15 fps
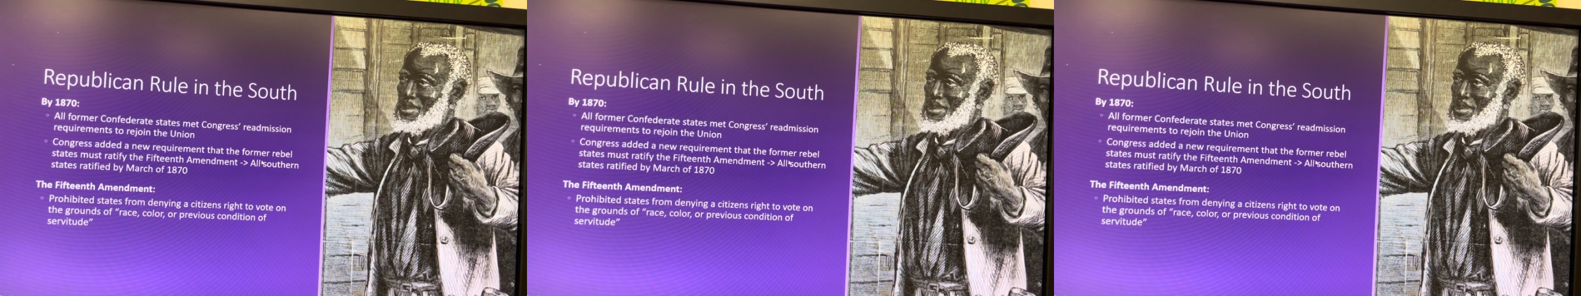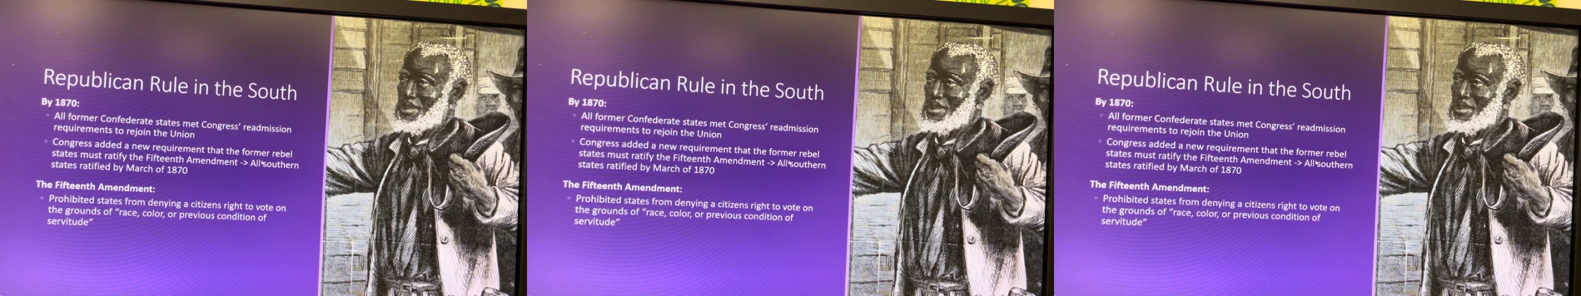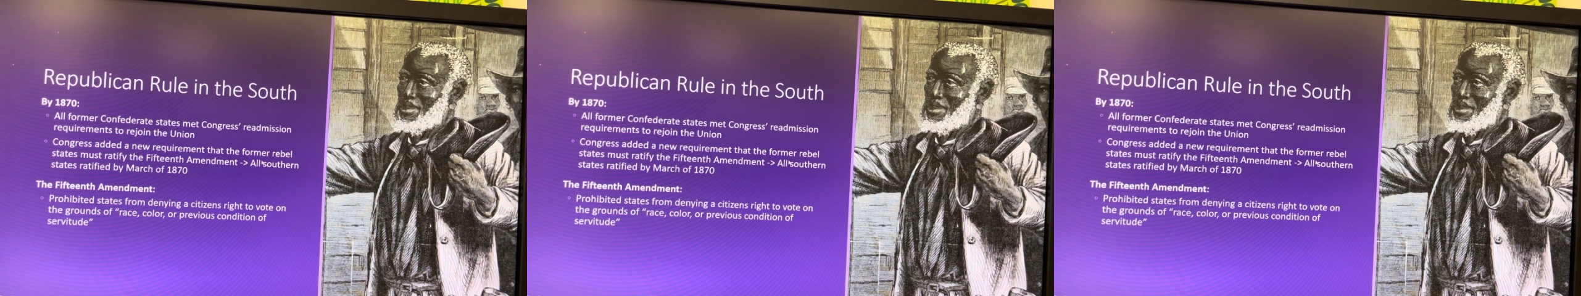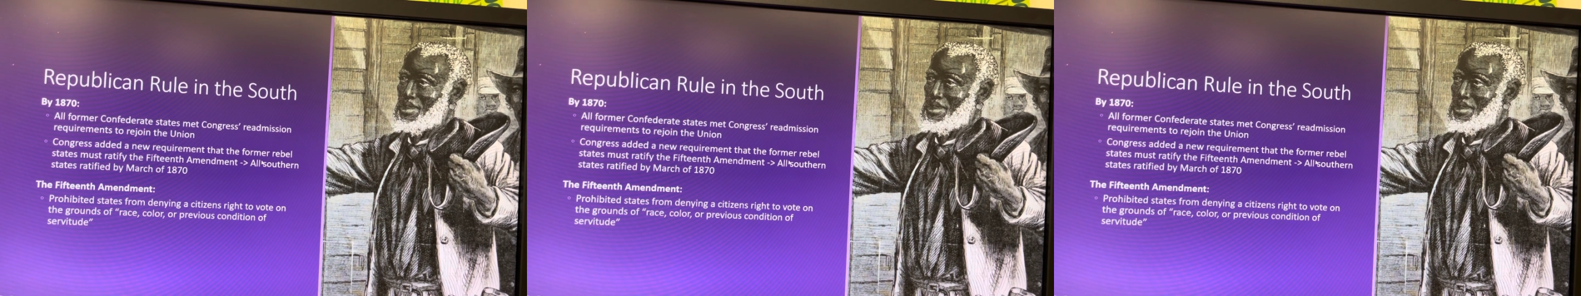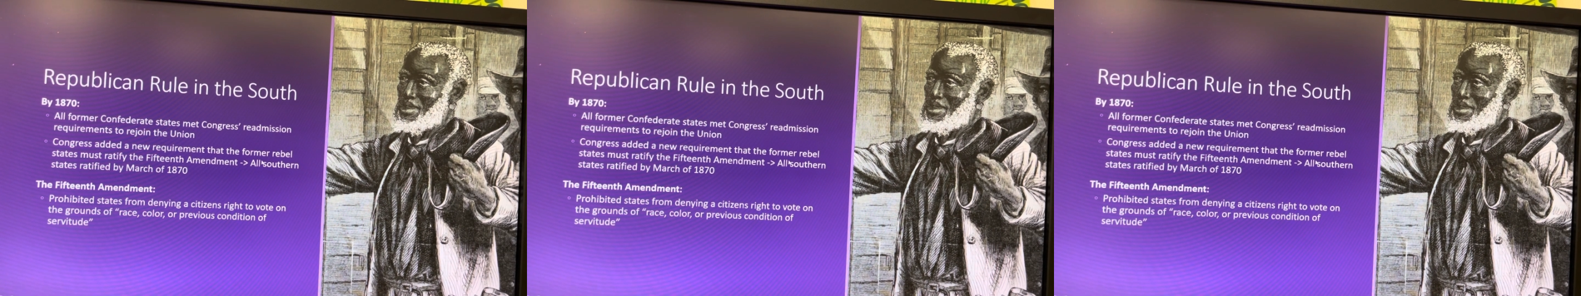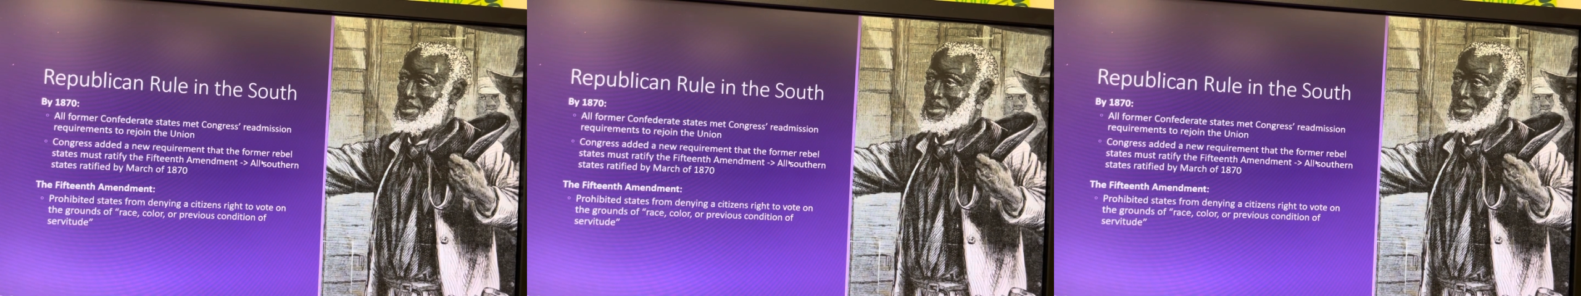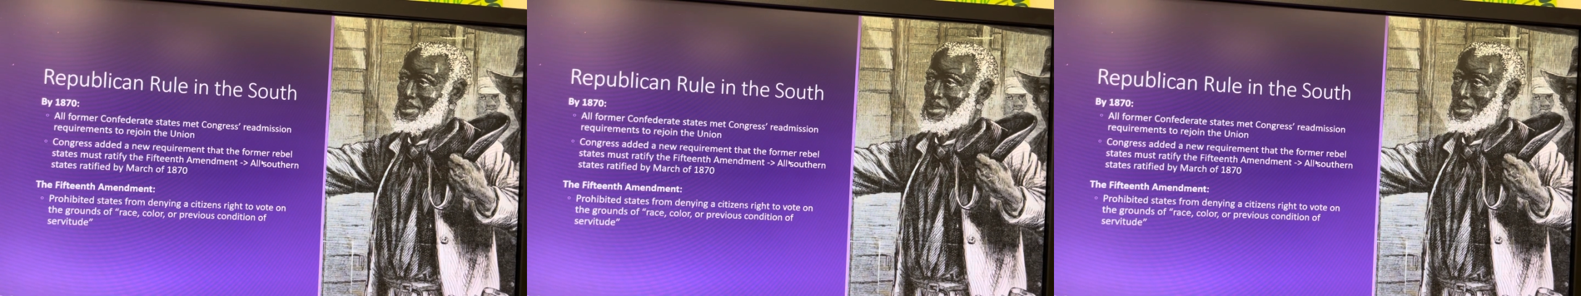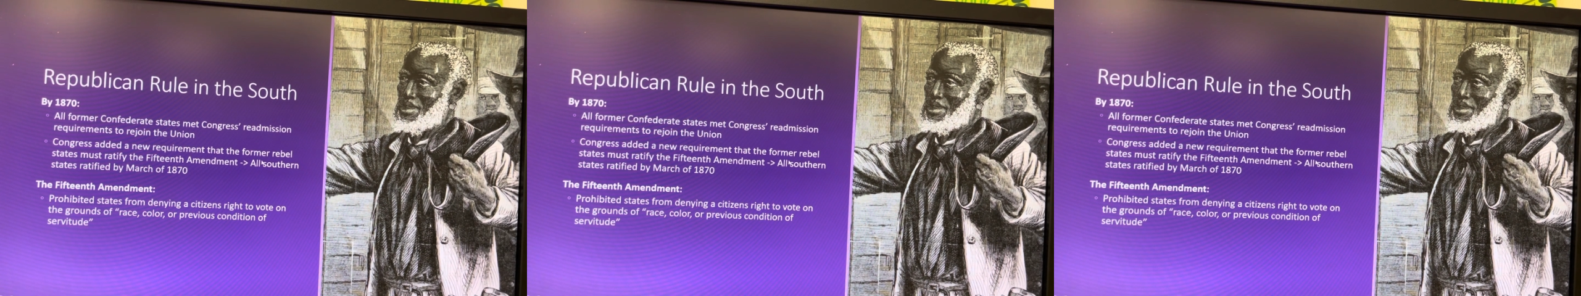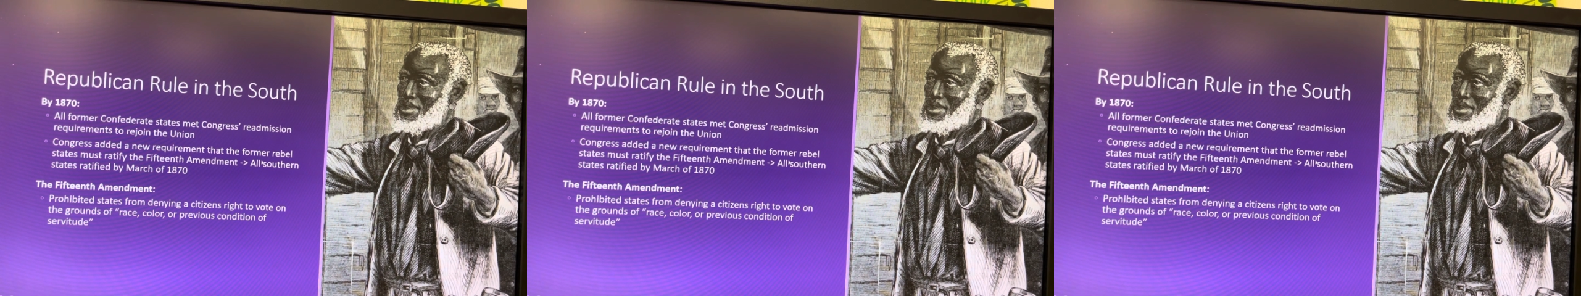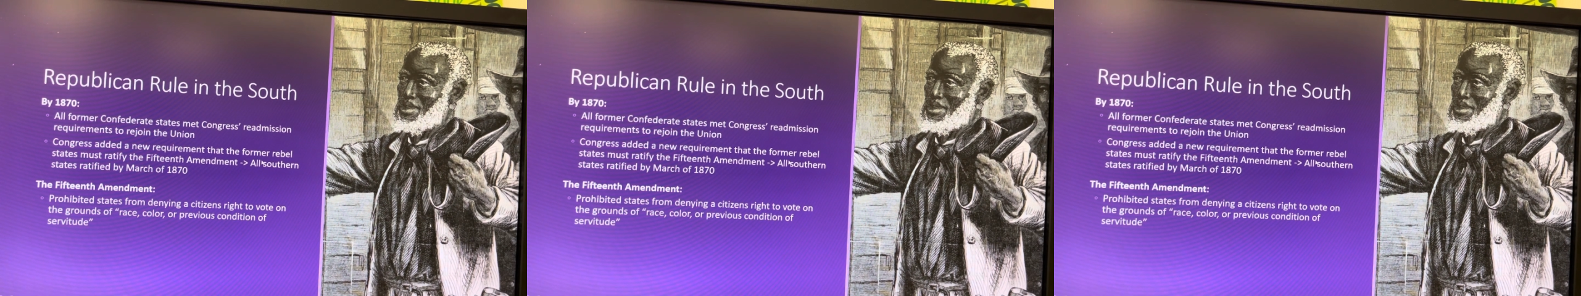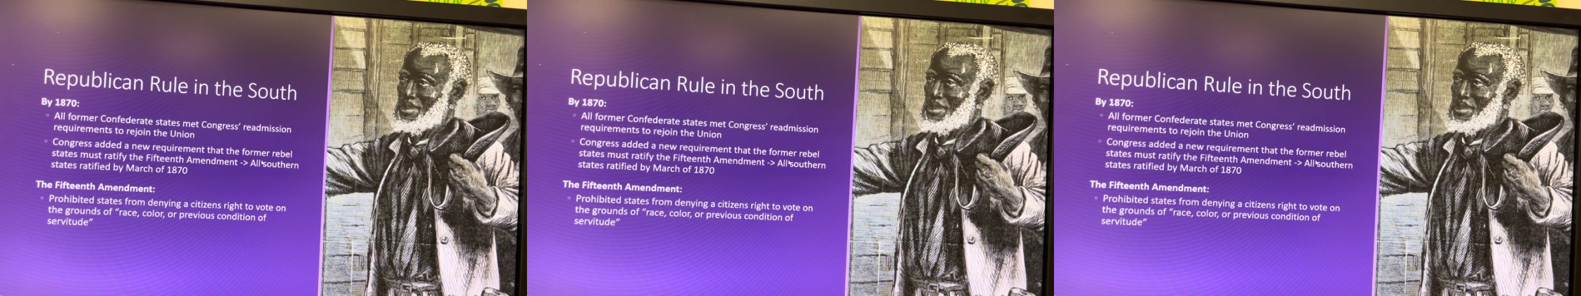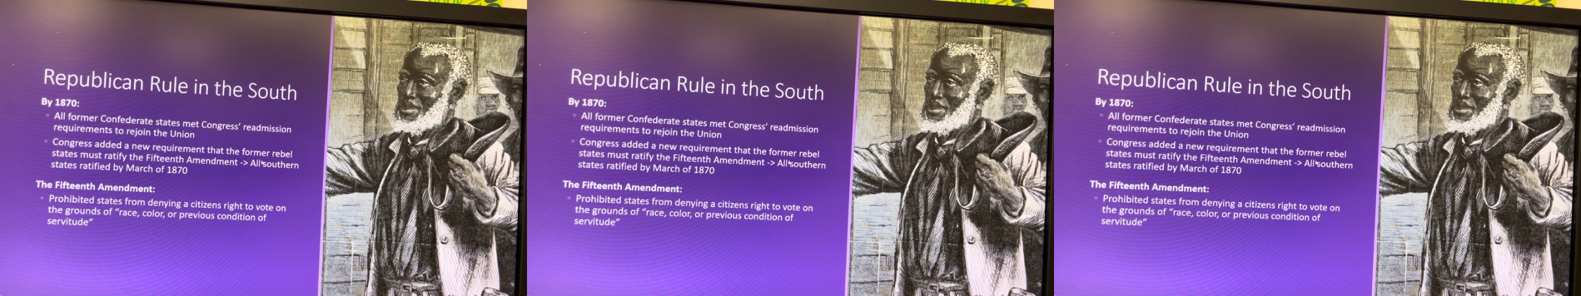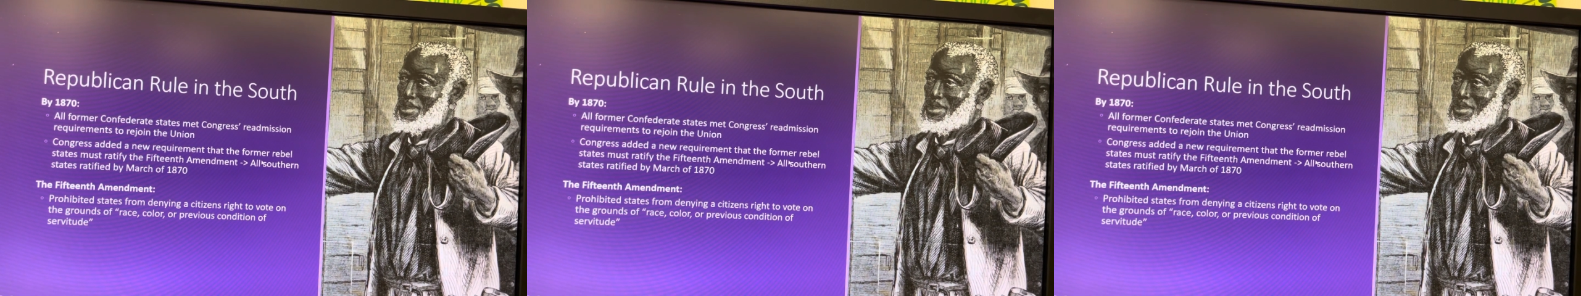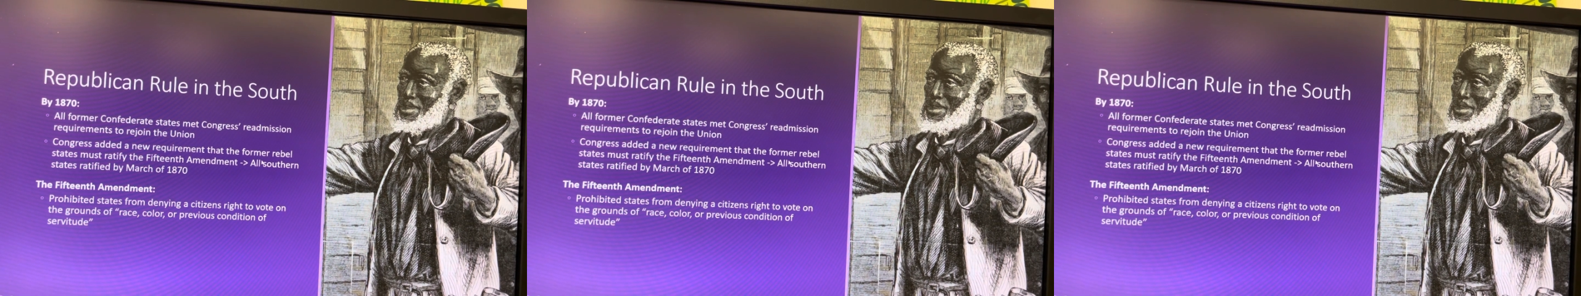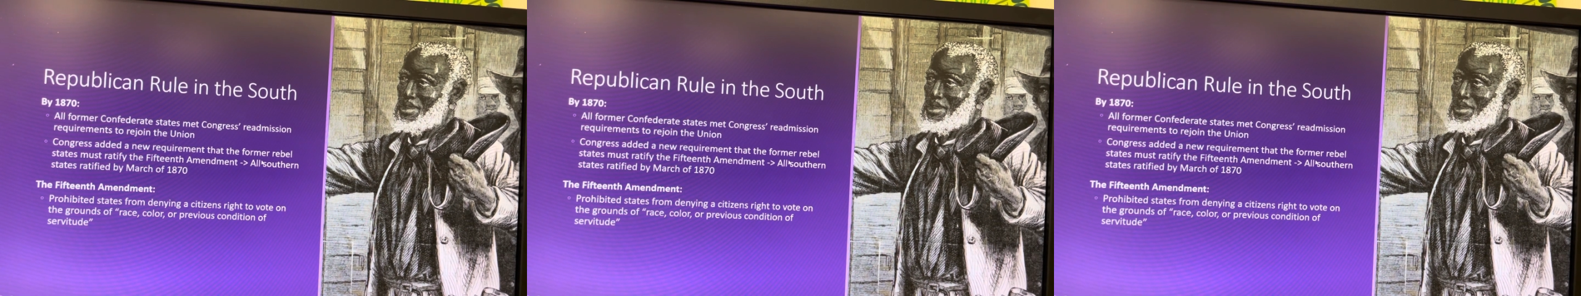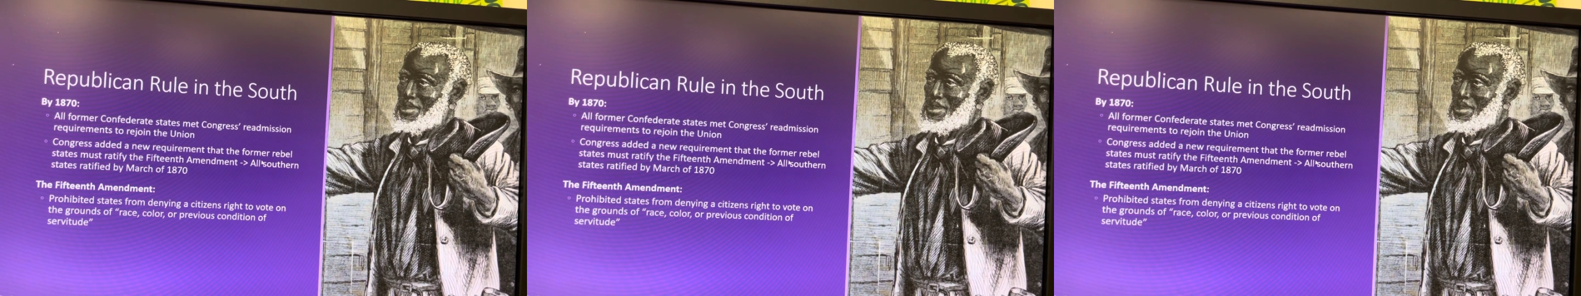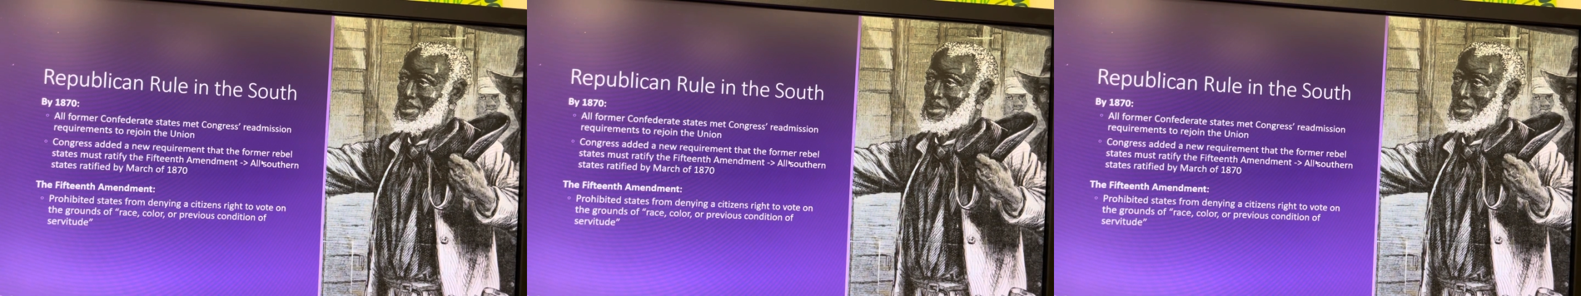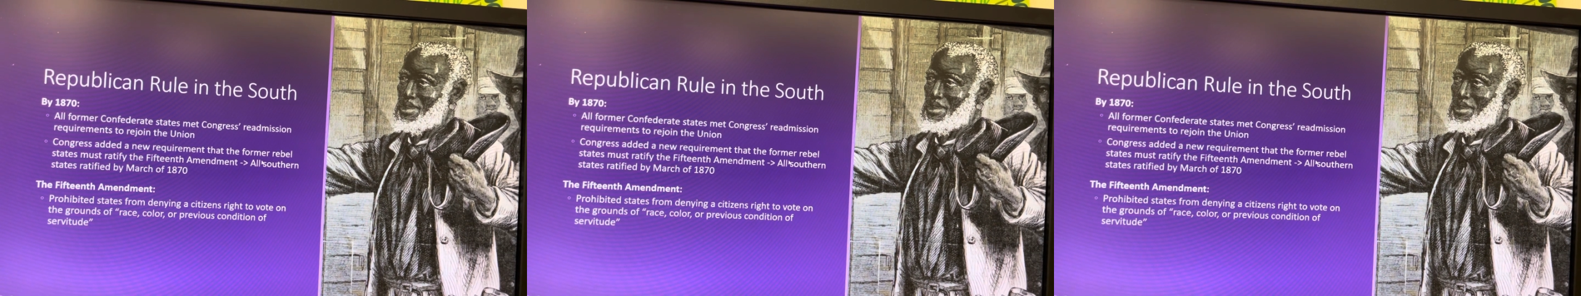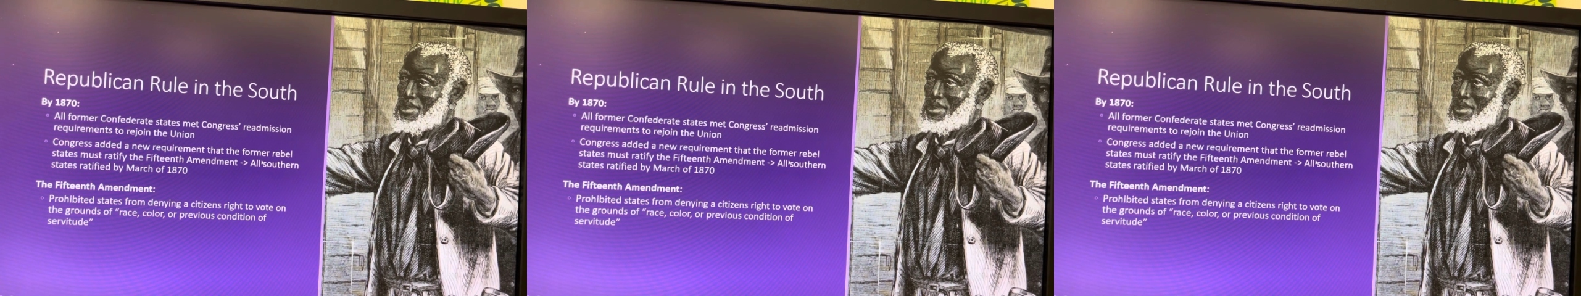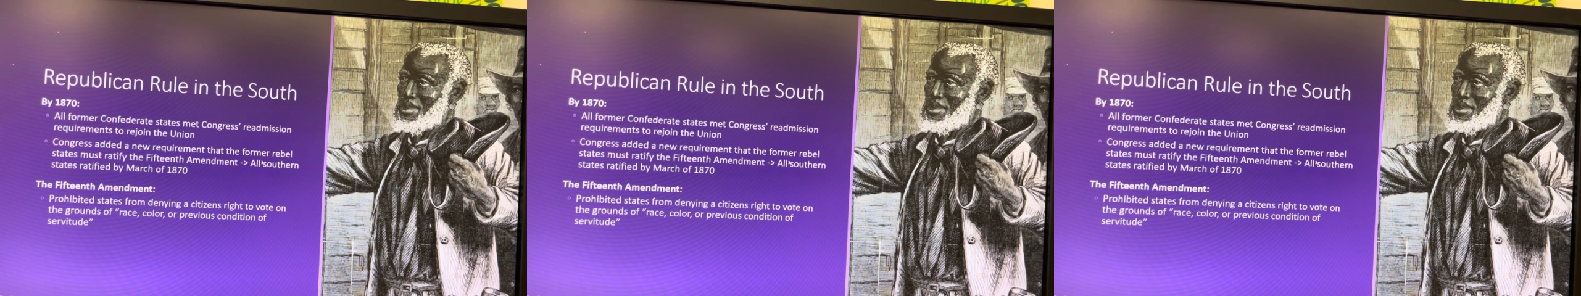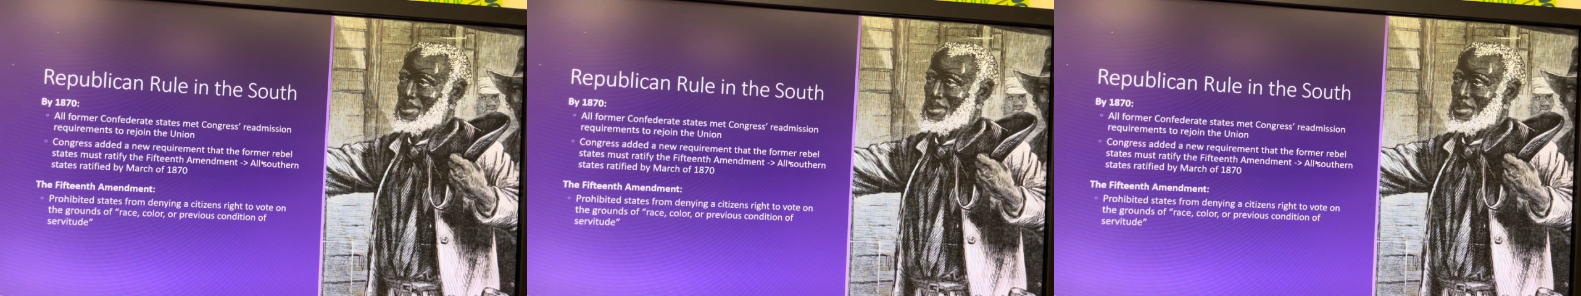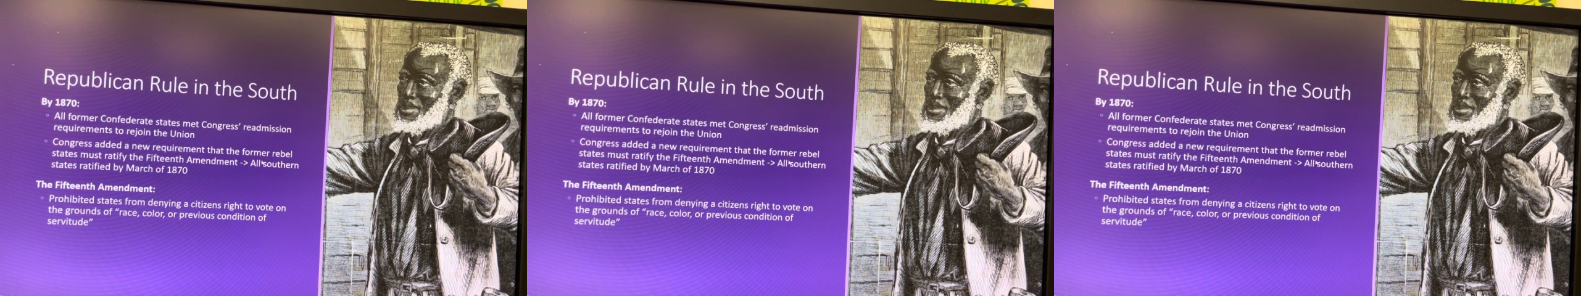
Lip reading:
Nobody's mouth can be seen.